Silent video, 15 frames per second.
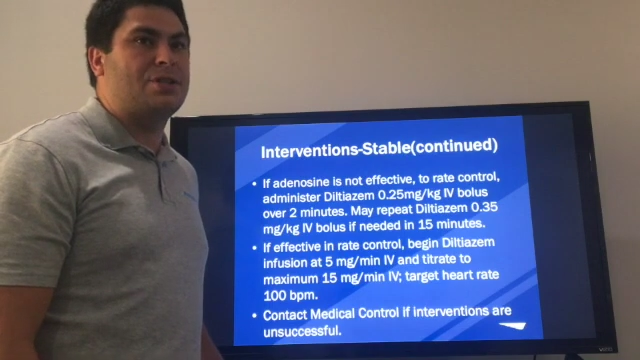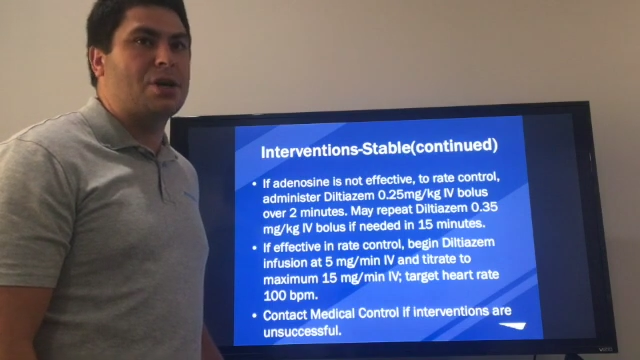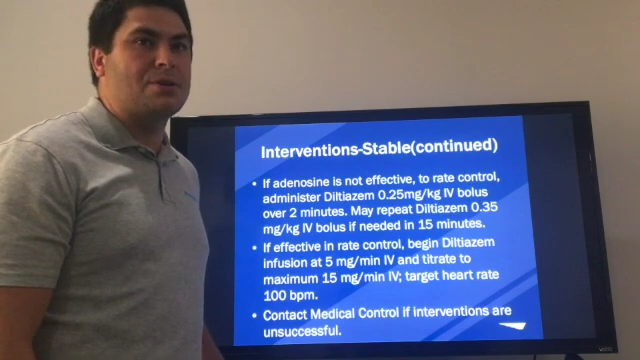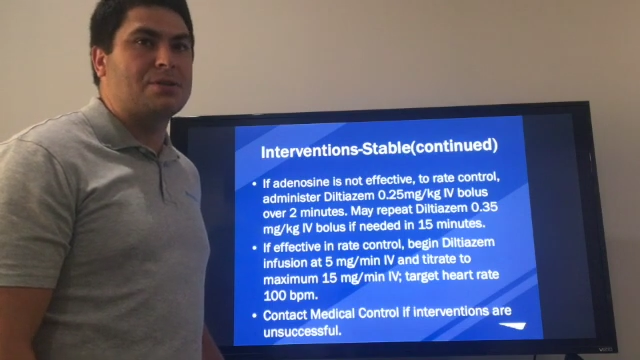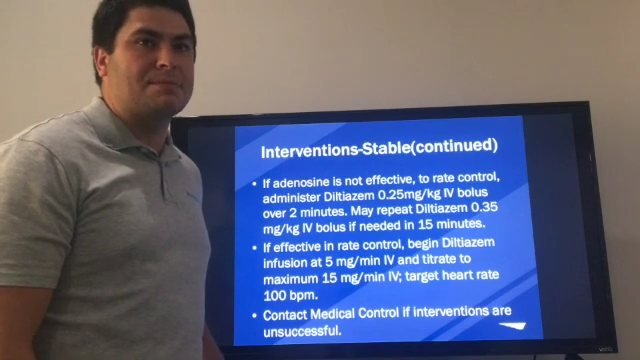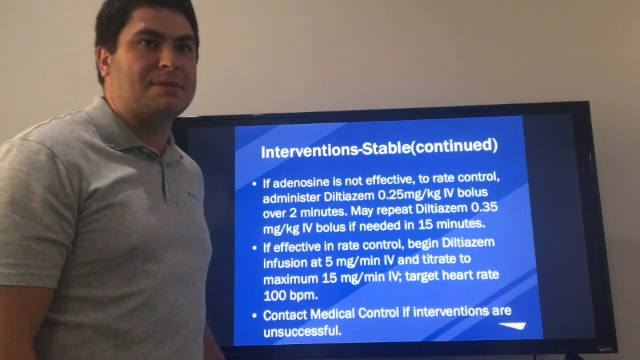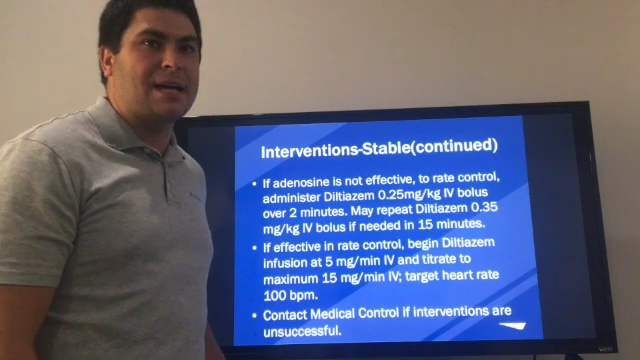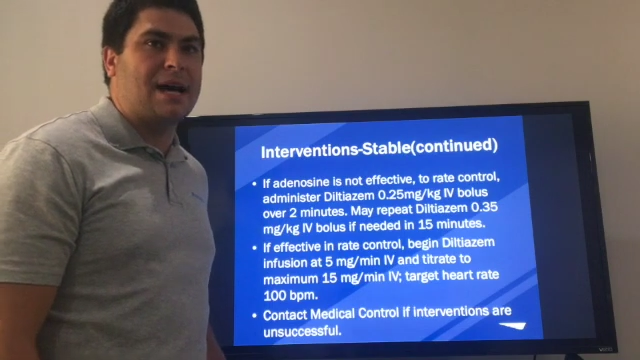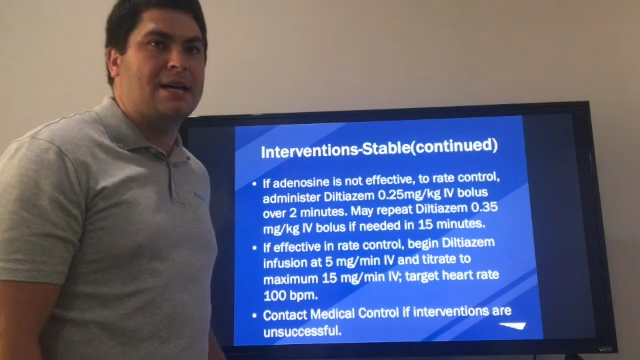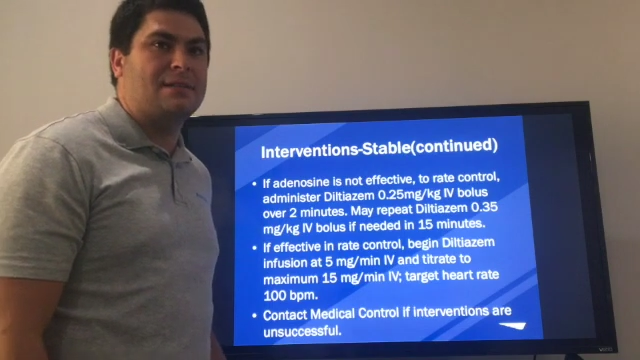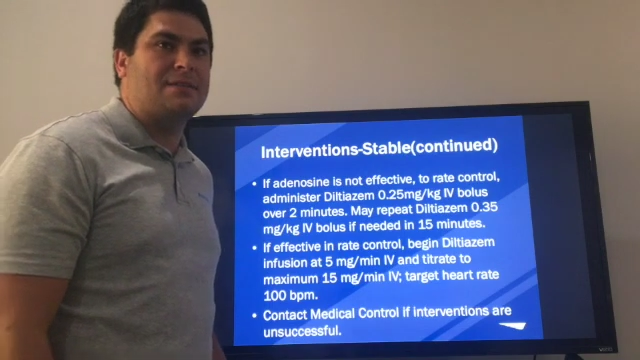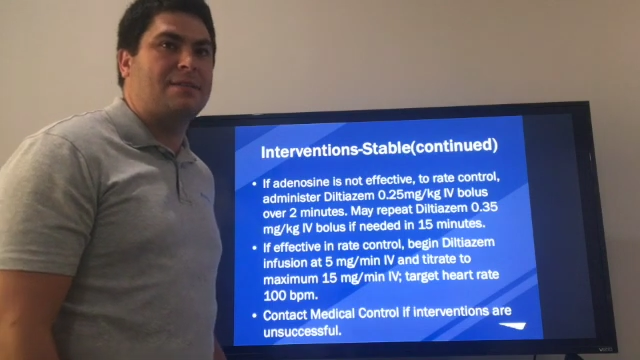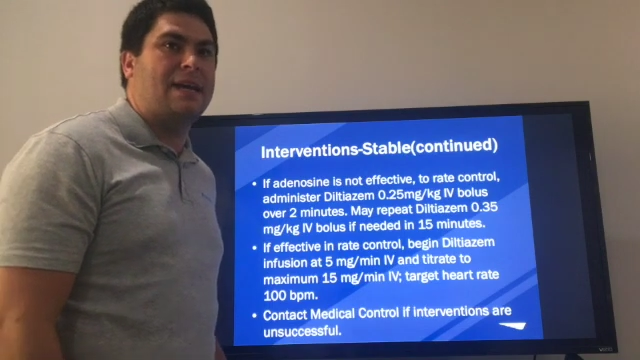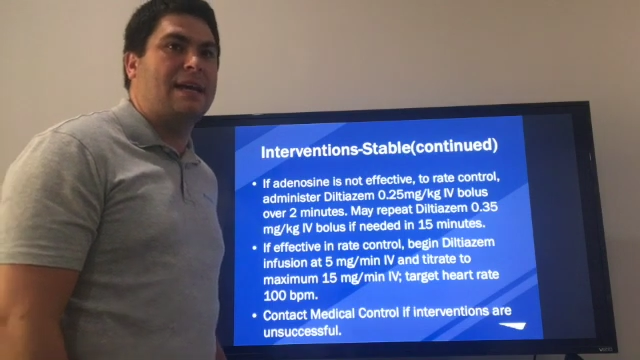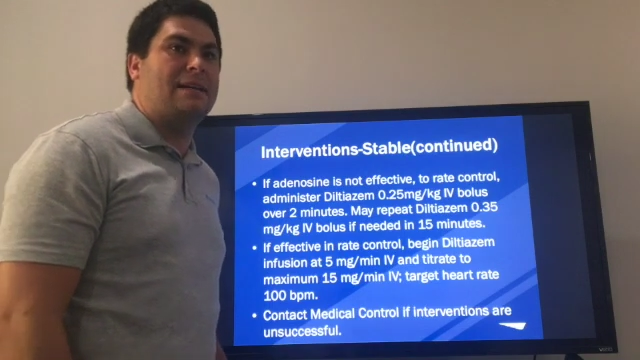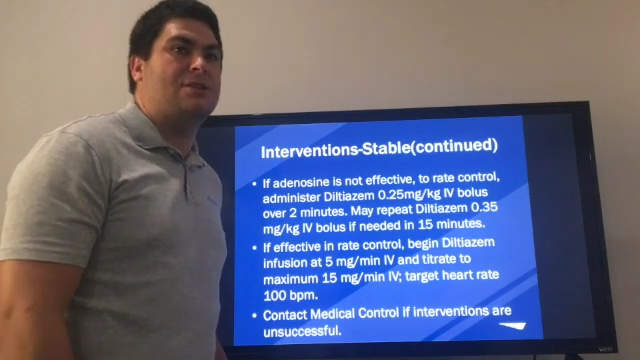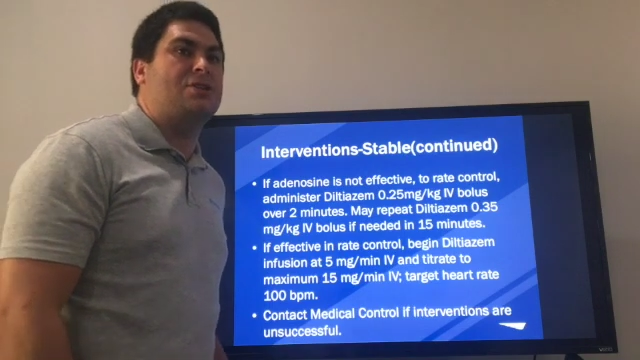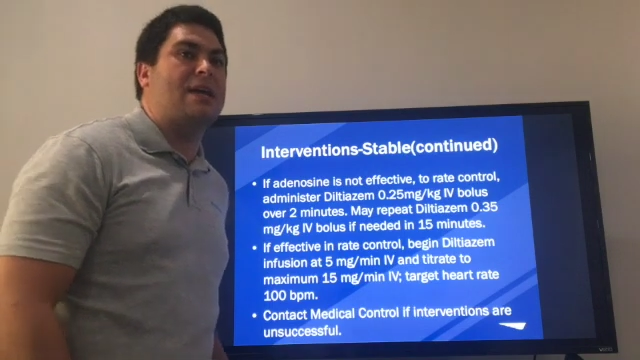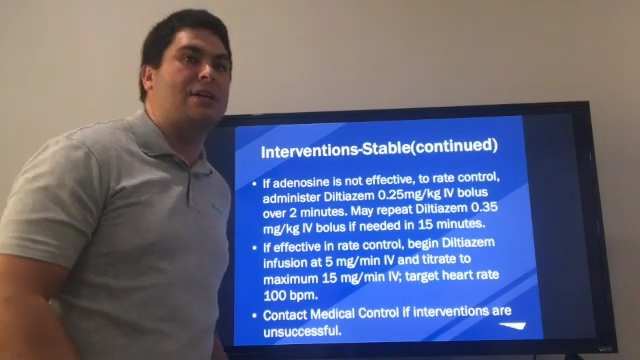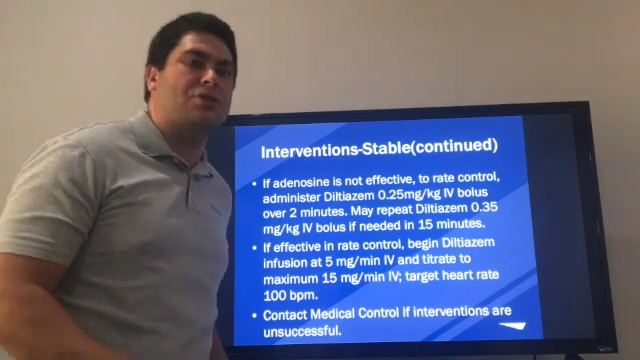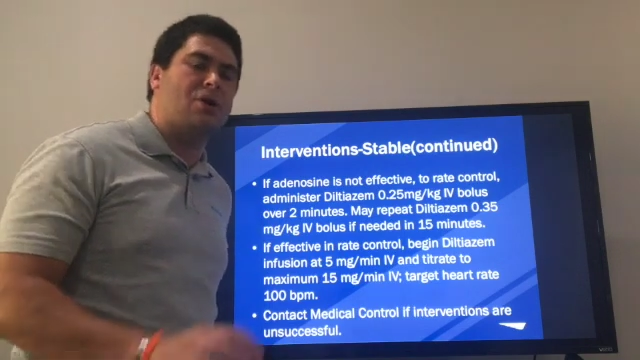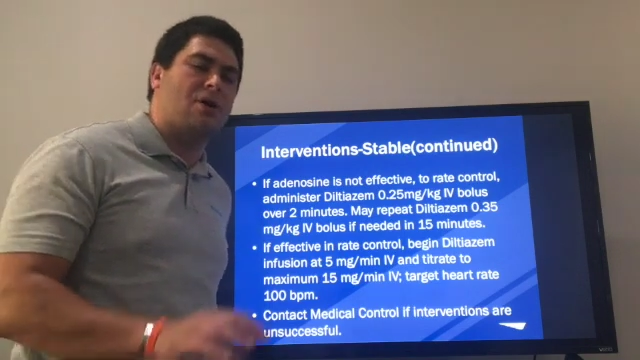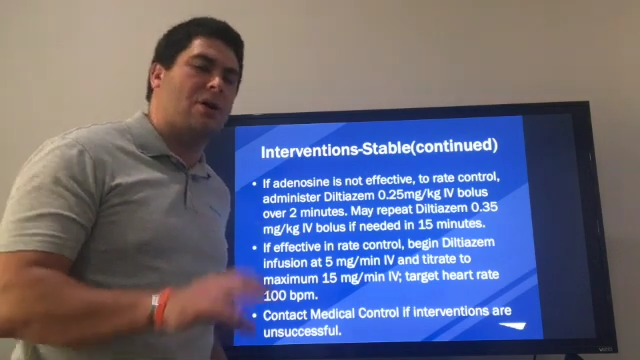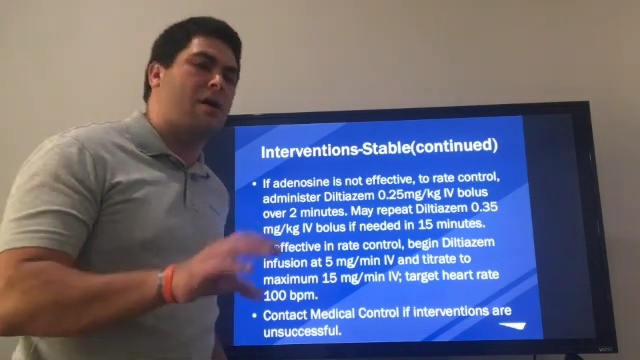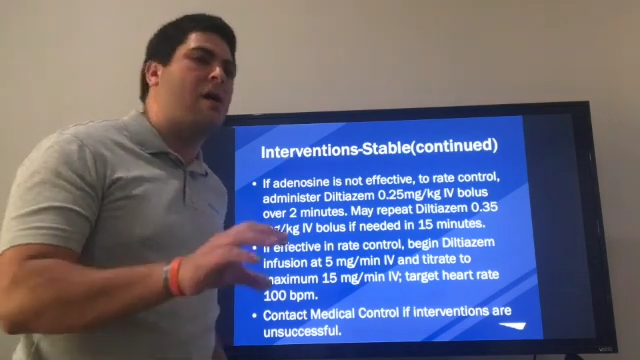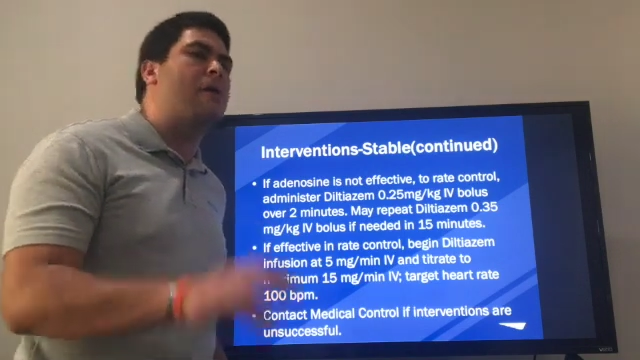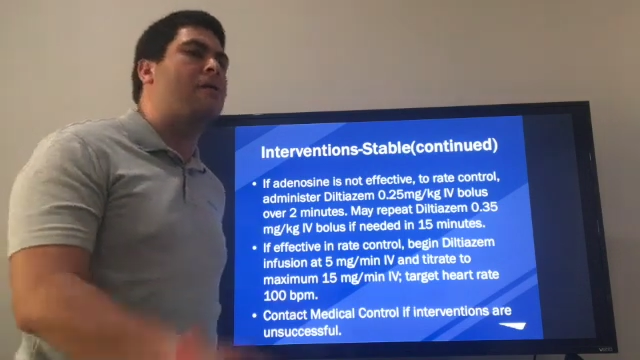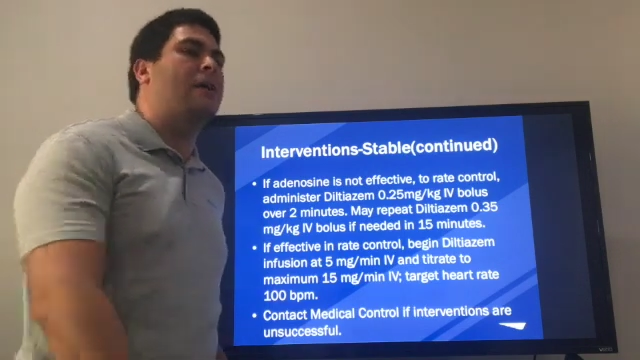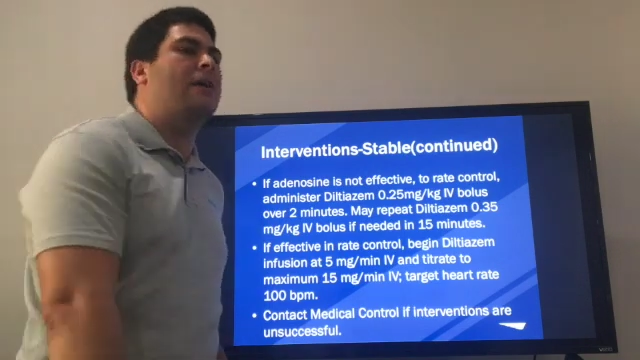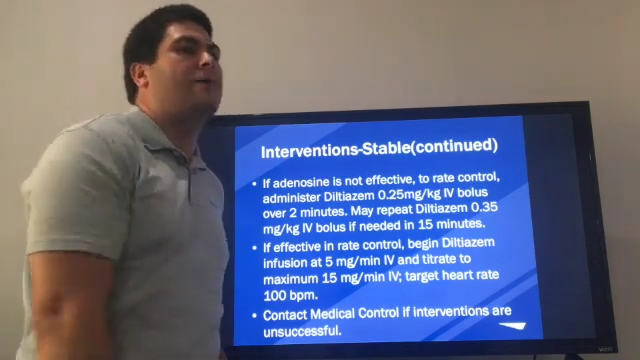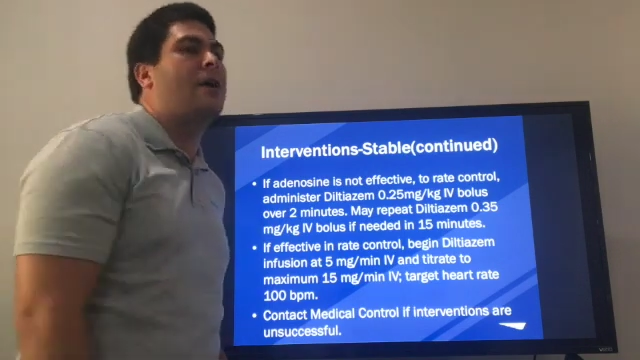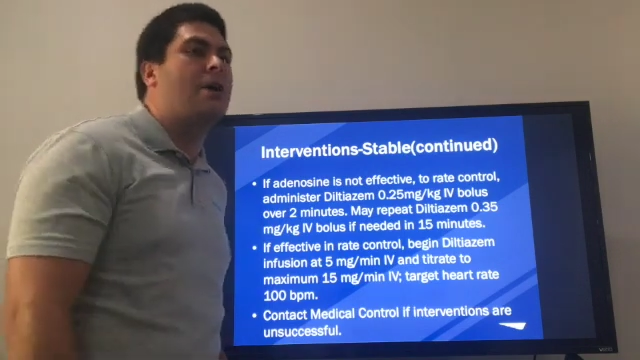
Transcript: show some signs of getting to that target heart rate of